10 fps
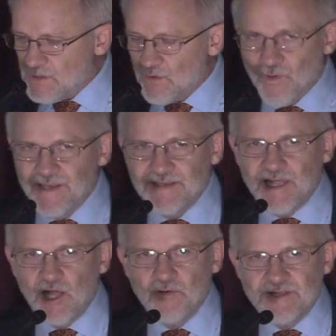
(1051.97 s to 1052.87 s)
right
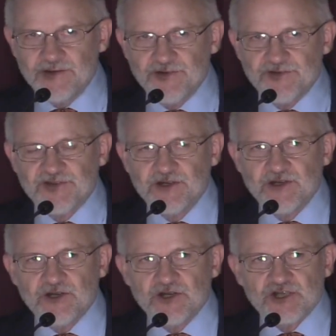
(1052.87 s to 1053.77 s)
now is
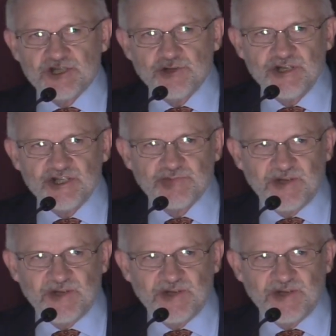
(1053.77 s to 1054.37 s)
Jewish